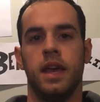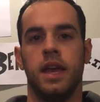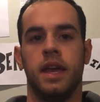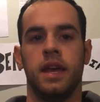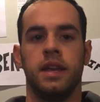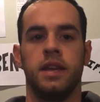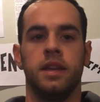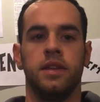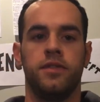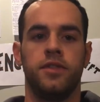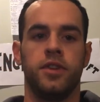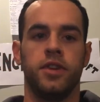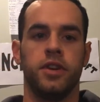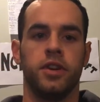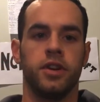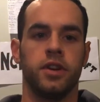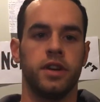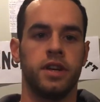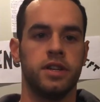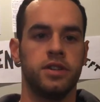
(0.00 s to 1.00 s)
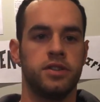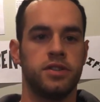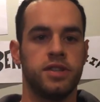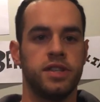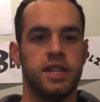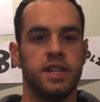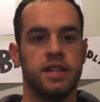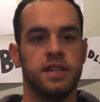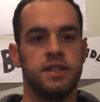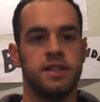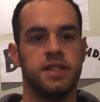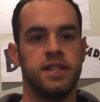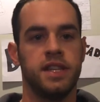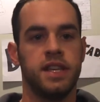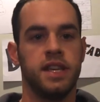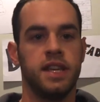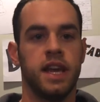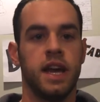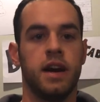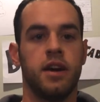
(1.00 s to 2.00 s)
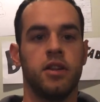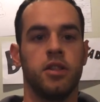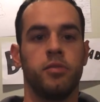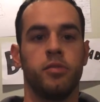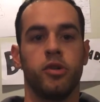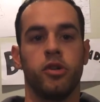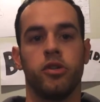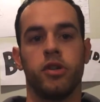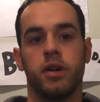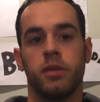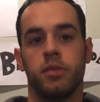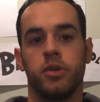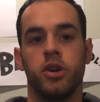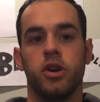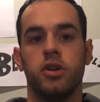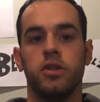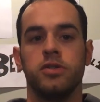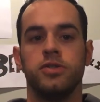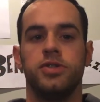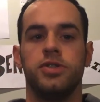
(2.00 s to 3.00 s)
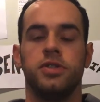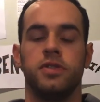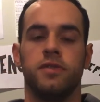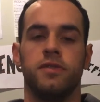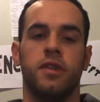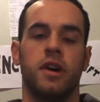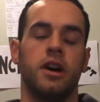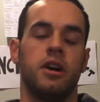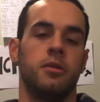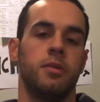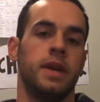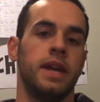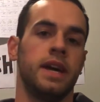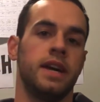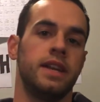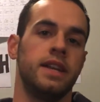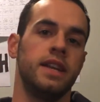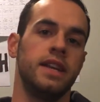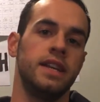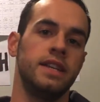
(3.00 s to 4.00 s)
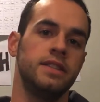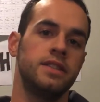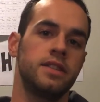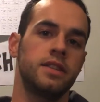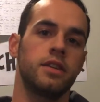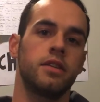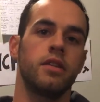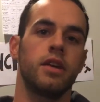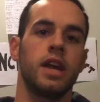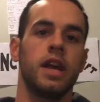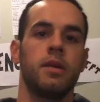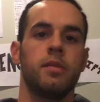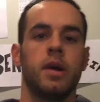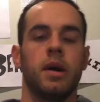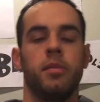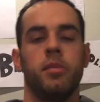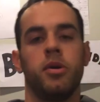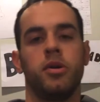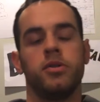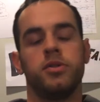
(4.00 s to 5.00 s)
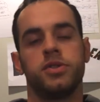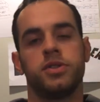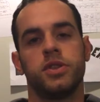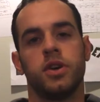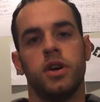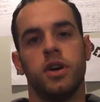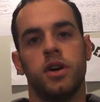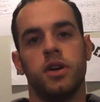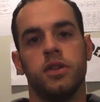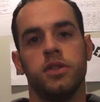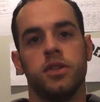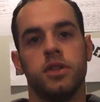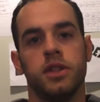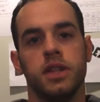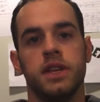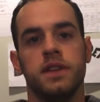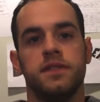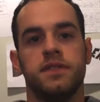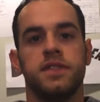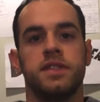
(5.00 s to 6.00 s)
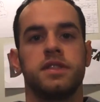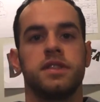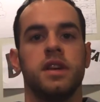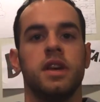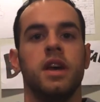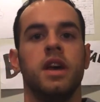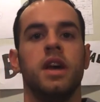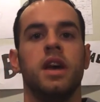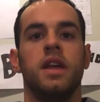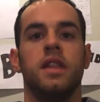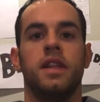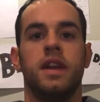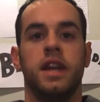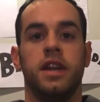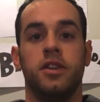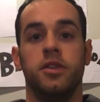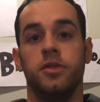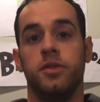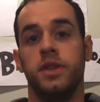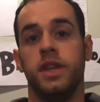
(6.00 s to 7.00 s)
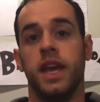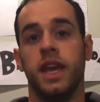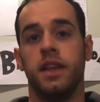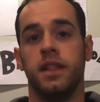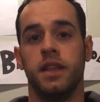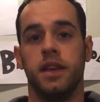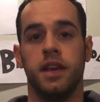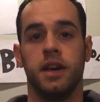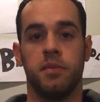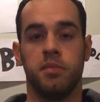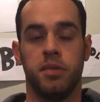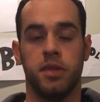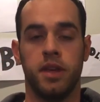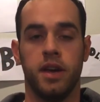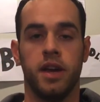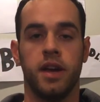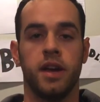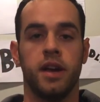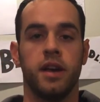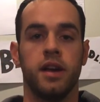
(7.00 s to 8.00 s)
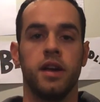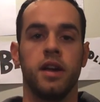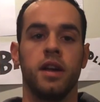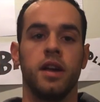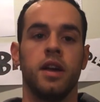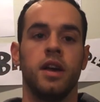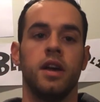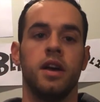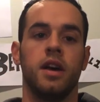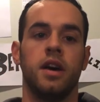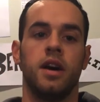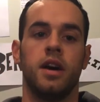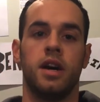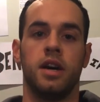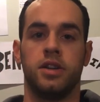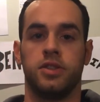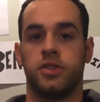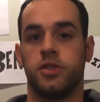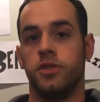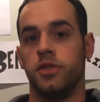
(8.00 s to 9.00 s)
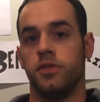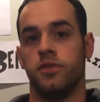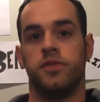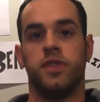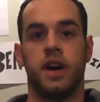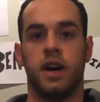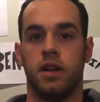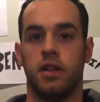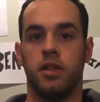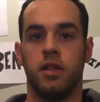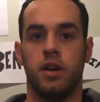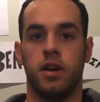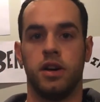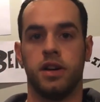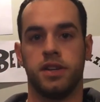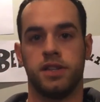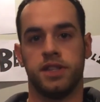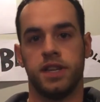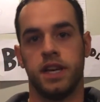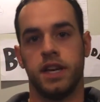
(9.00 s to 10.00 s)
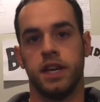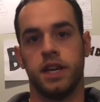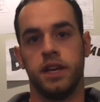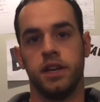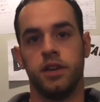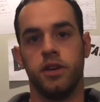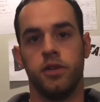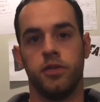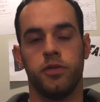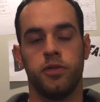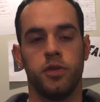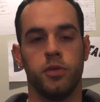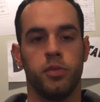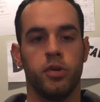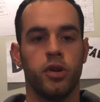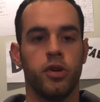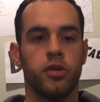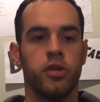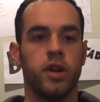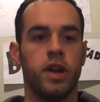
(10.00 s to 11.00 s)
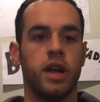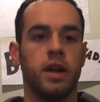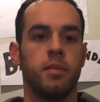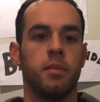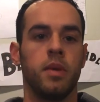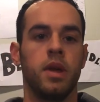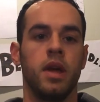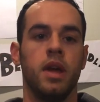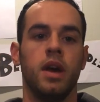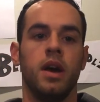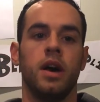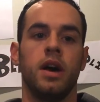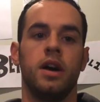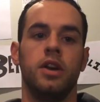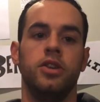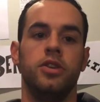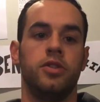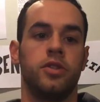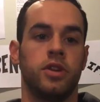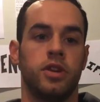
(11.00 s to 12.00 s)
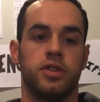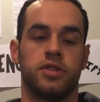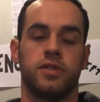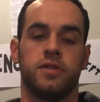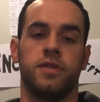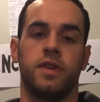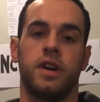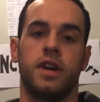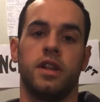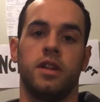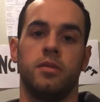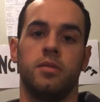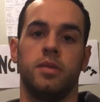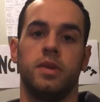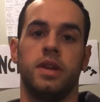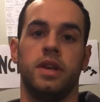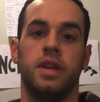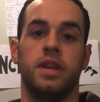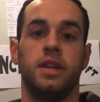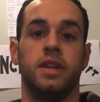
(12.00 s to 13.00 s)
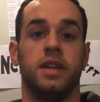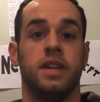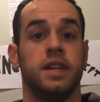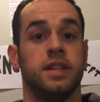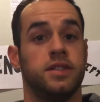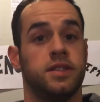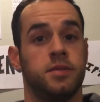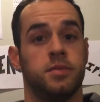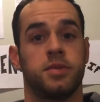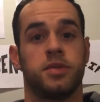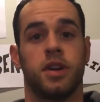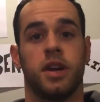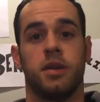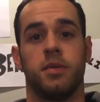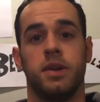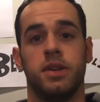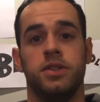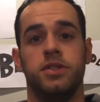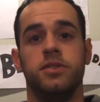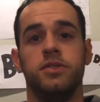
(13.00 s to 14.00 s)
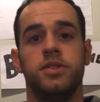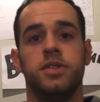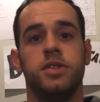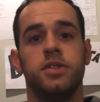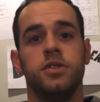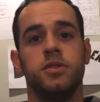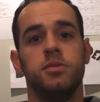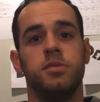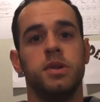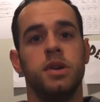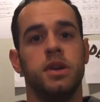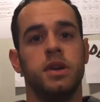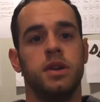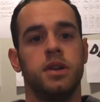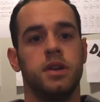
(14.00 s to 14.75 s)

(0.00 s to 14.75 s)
And if you're interested in seeing how the program goes, you can follow me on Instagram. I post all the lifts that I do daily up there. So you can follow along as I go through the program. You can also follow me and subscribe on YouTube.